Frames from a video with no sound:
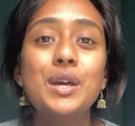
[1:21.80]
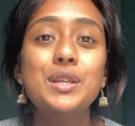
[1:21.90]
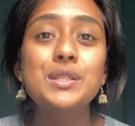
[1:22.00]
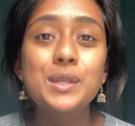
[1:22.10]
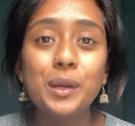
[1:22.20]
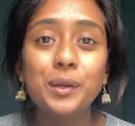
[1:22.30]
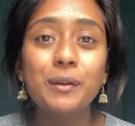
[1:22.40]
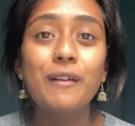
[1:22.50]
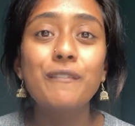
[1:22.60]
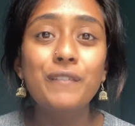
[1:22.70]
So
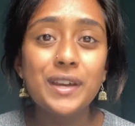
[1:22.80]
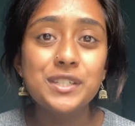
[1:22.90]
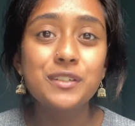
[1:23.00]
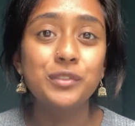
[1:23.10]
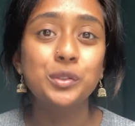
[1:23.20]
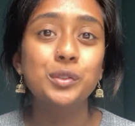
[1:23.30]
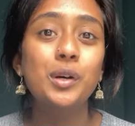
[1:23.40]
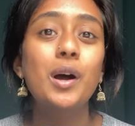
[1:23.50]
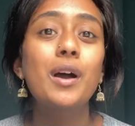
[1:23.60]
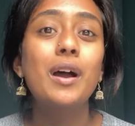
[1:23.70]
first of all,
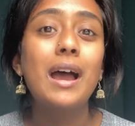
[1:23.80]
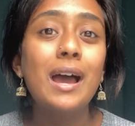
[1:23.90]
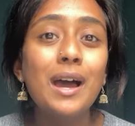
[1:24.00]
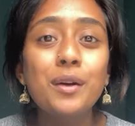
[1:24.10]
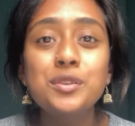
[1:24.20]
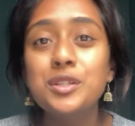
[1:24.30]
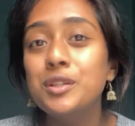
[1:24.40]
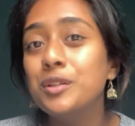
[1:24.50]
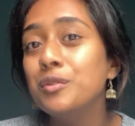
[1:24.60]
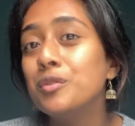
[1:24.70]
how do
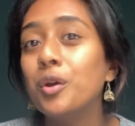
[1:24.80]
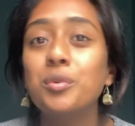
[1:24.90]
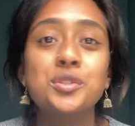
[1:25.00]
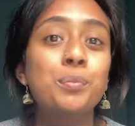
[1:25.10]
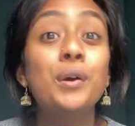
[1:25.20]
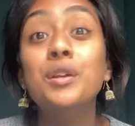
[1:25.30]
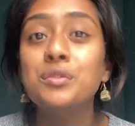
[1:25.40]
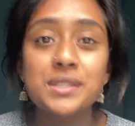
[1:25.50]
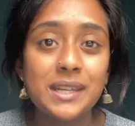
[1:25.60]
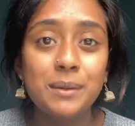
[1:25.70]
you know what to put in your
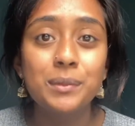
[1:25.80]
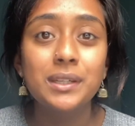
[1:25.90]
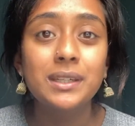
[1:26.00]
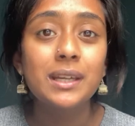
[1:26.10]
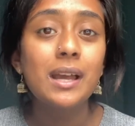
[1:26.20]
statement?